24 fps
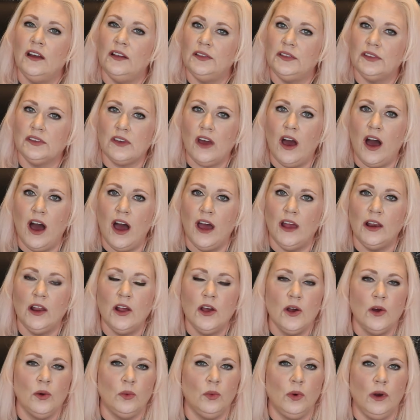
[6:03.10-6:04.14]
and Scott
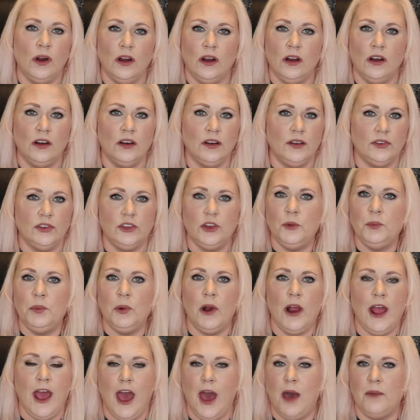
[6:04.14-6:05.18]
were
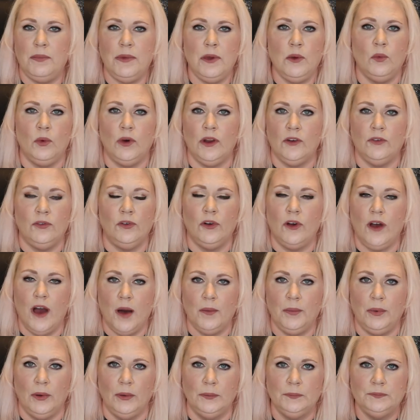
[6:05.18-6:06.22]
super happy, wonderful
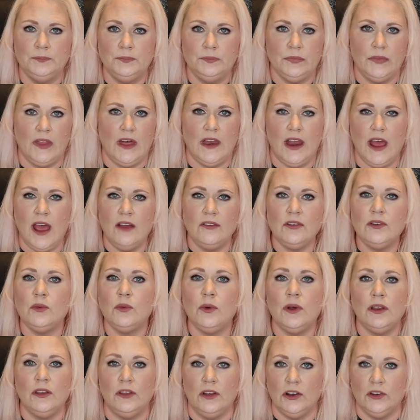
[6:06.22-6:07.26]
couple that
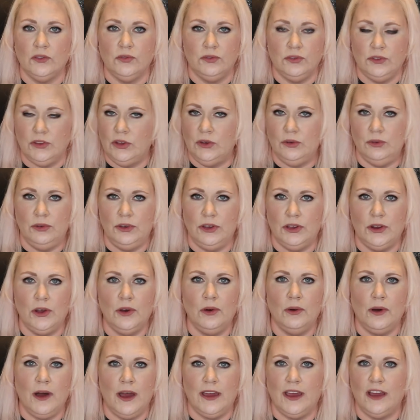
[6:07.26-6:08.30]
everyone looked to. You
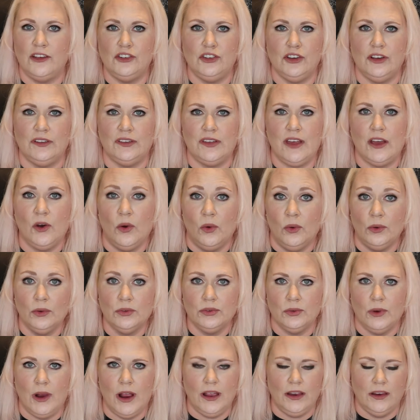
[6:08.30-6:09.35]
know, I guess you could say
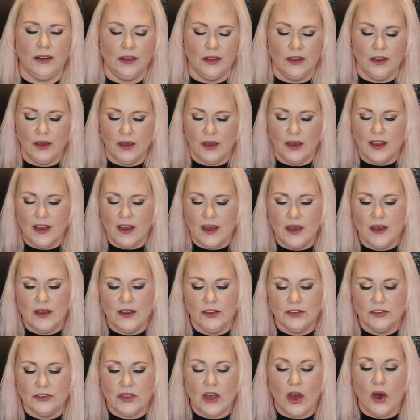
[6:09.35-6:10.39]
goals, right?
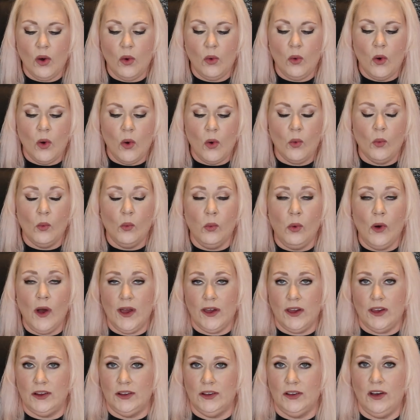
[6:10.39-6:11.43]
So
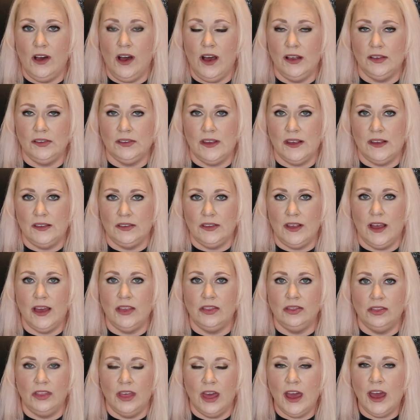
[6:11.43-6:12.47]
what could have caused this?
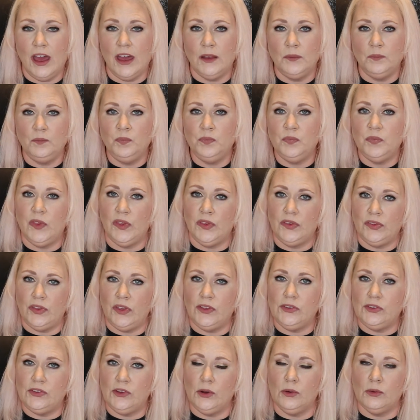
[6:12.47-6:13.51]
And then the
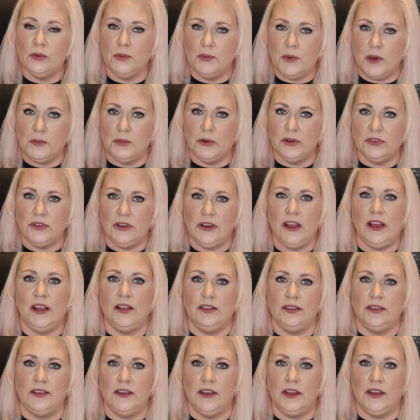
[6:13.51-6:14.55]
sister remembers an
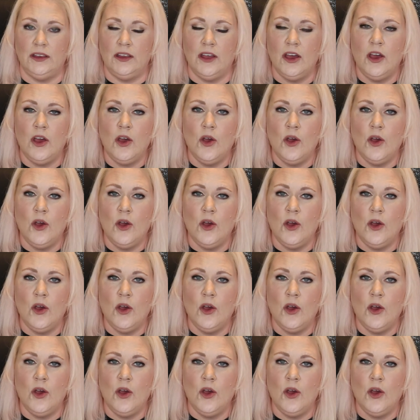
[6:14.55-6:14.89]
incident